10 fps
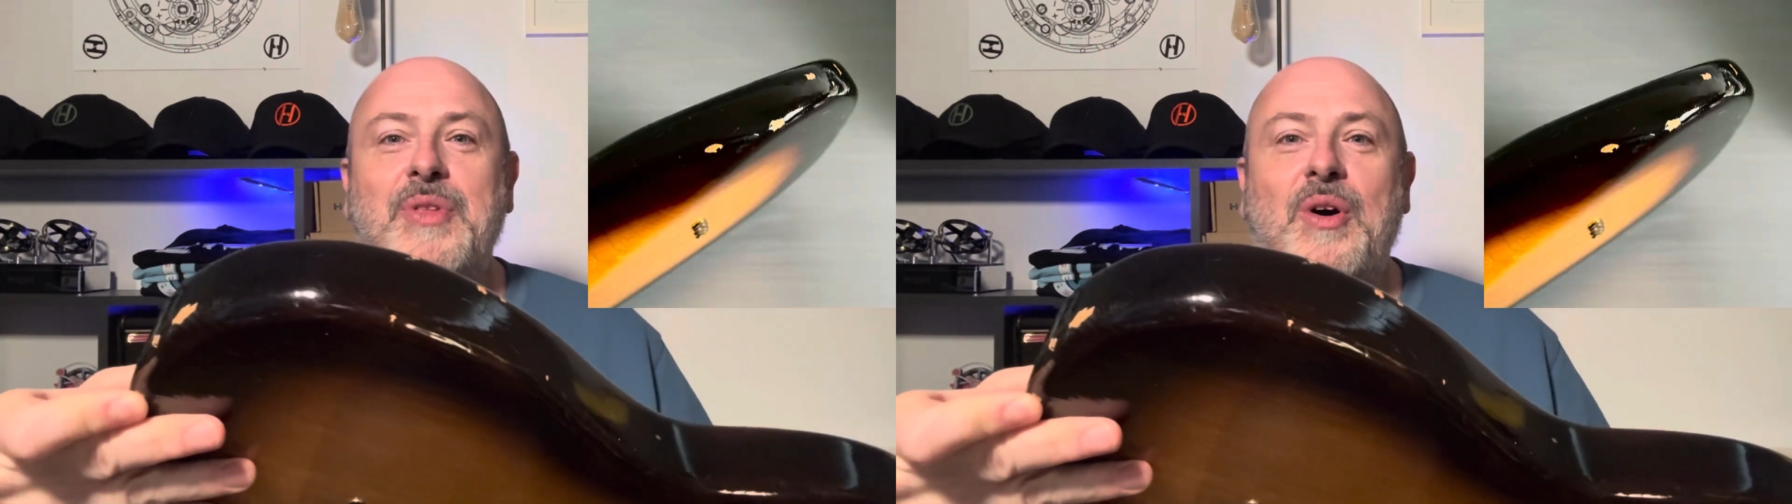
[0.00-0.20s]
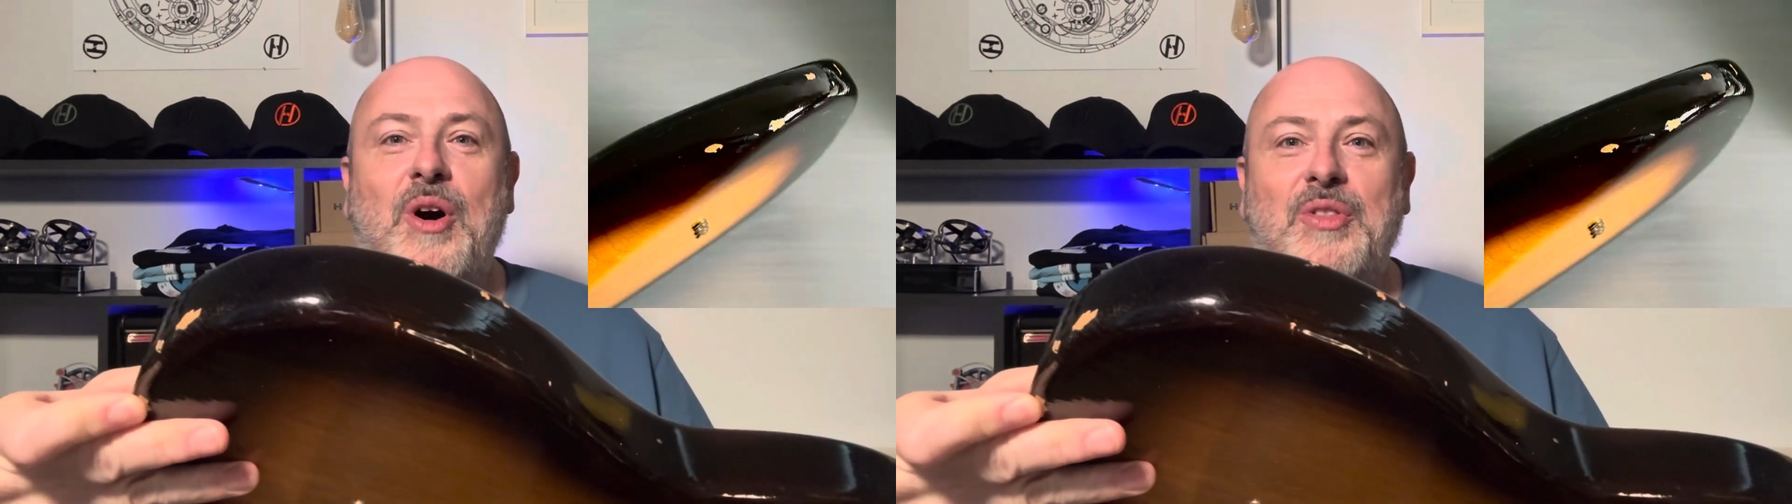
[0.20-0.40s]

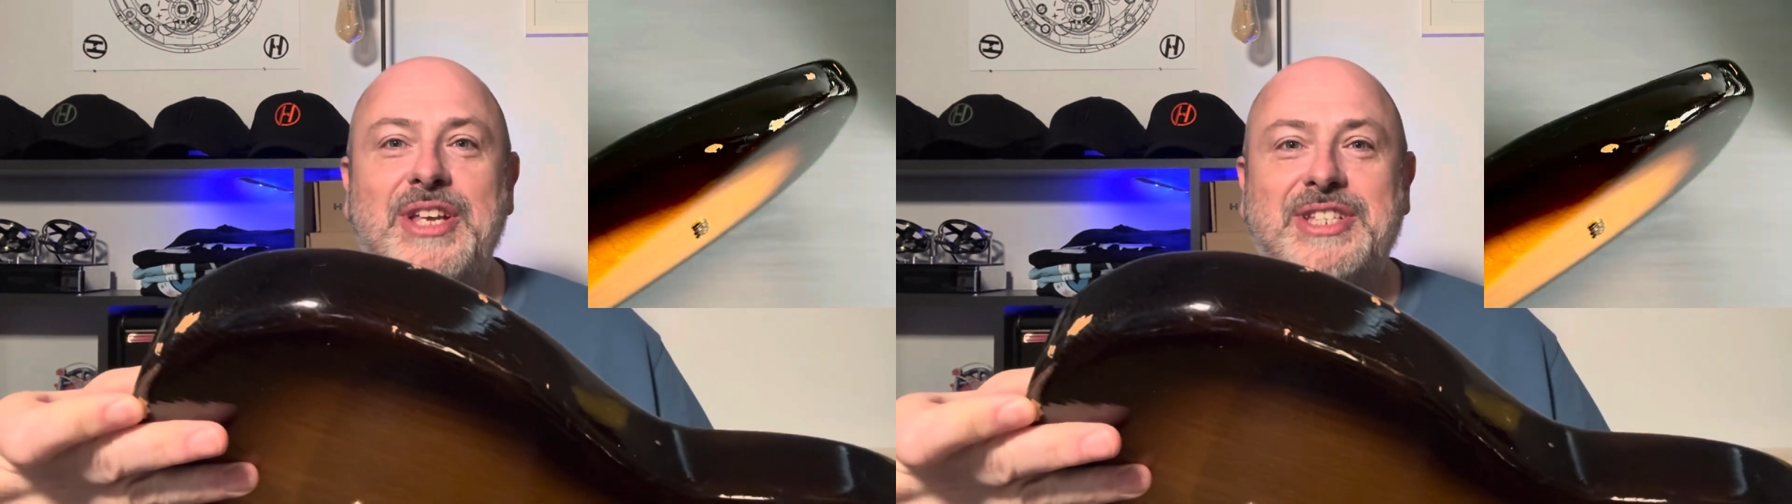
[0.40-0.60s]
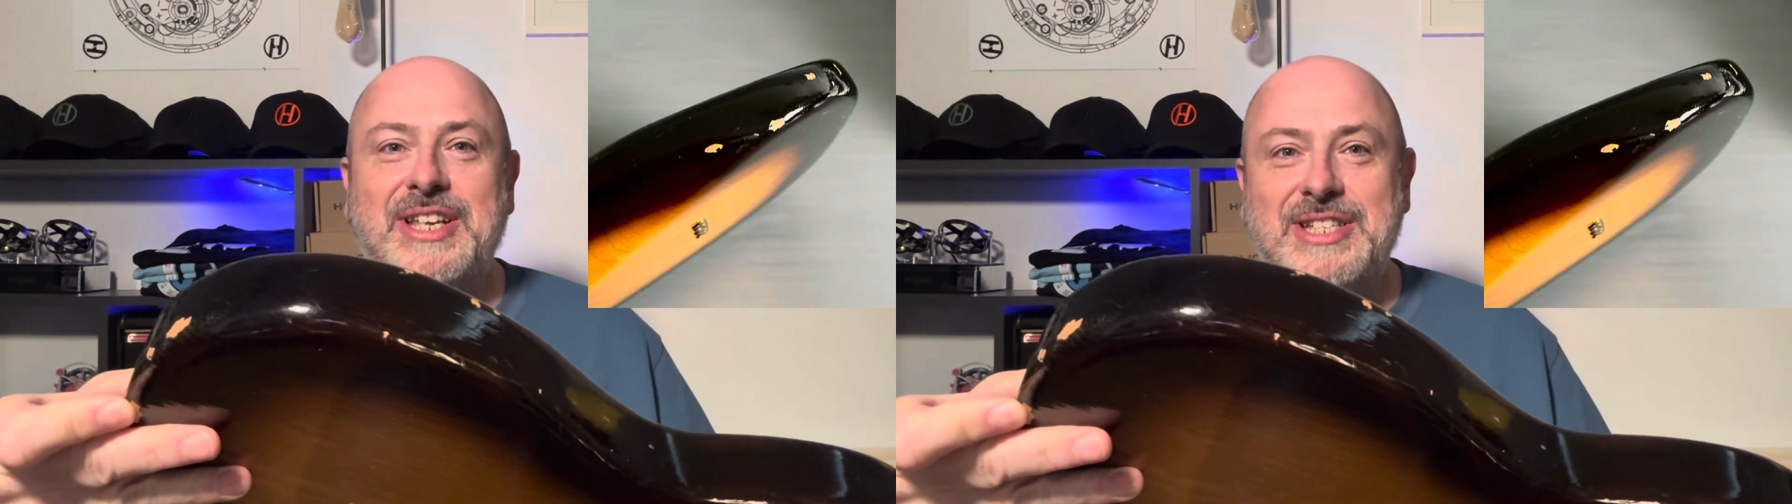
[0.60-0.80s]
on
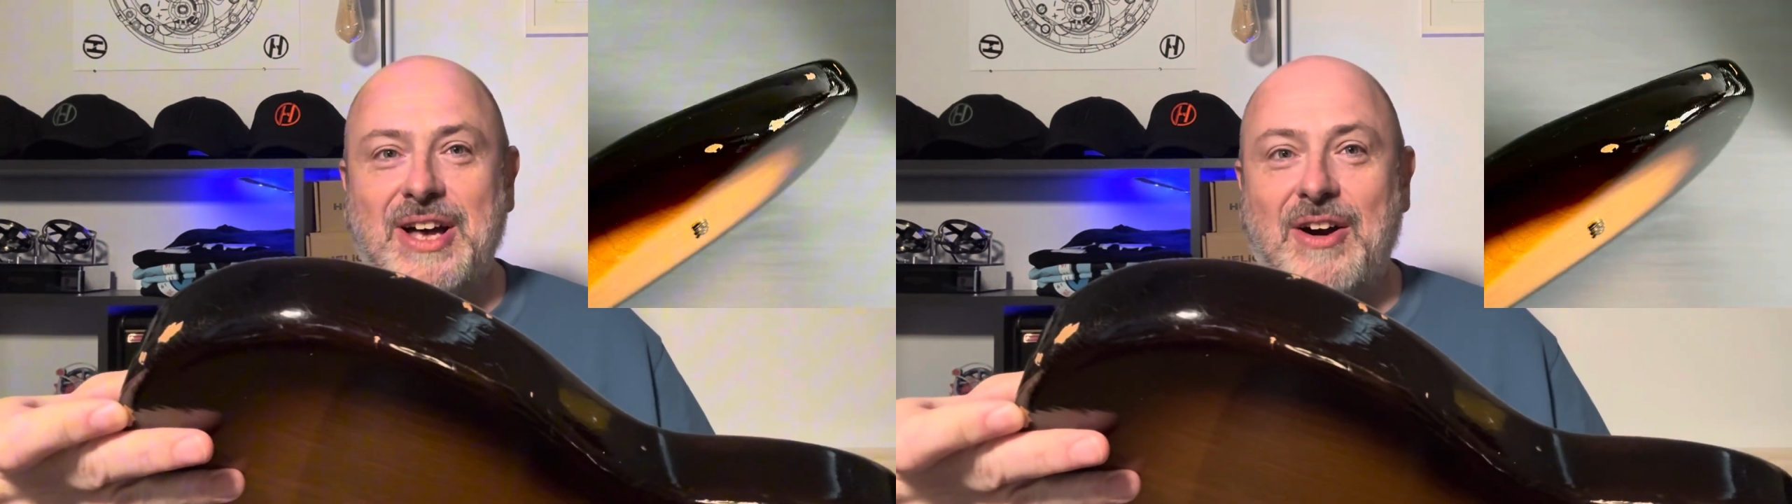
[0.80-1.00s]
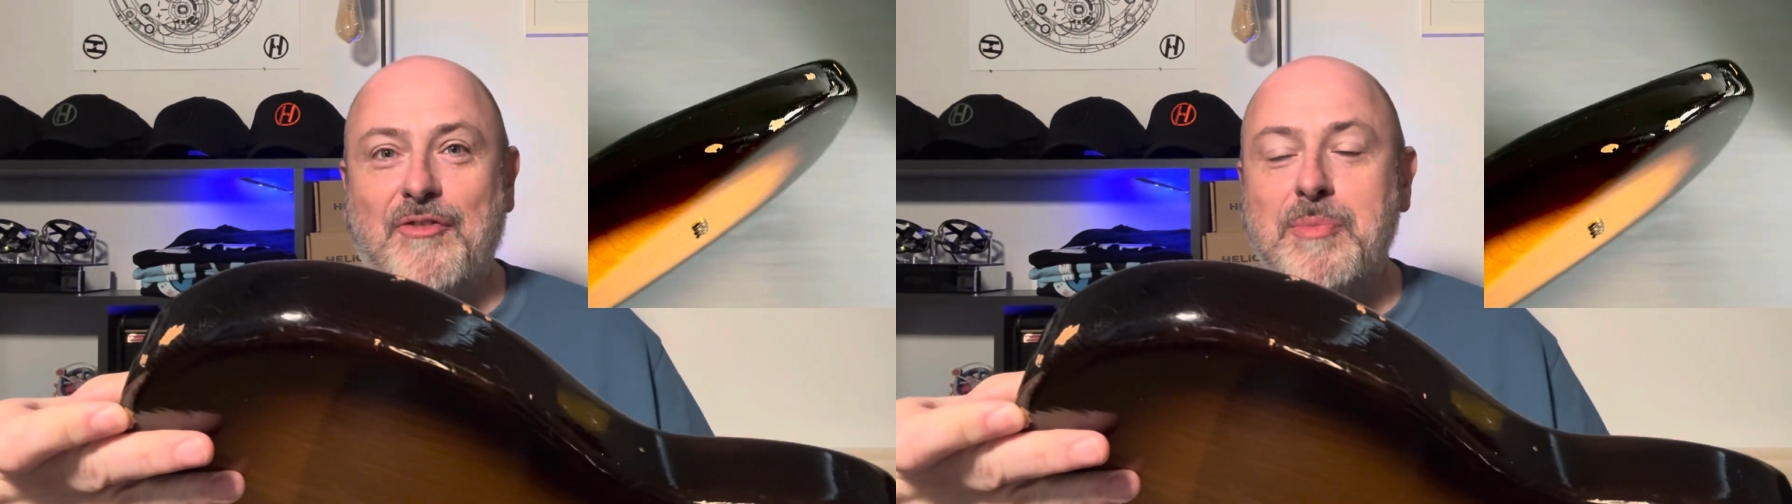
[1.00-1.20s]
this
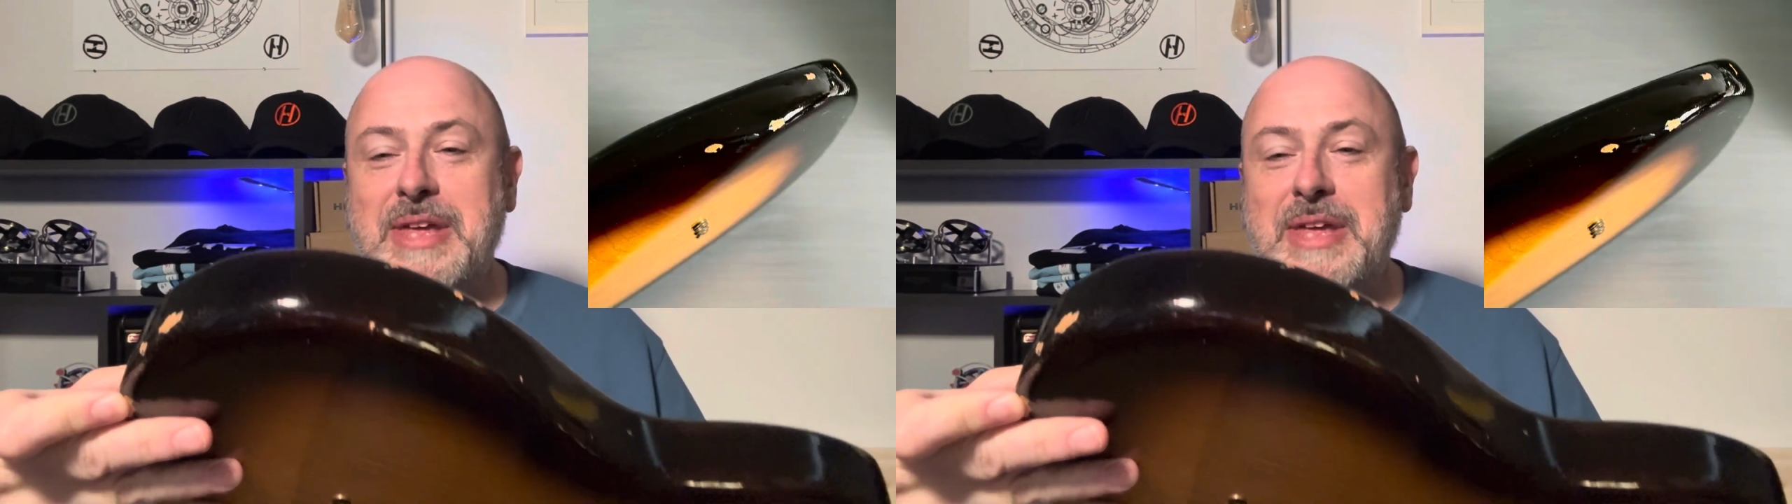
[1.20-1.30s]
guitar from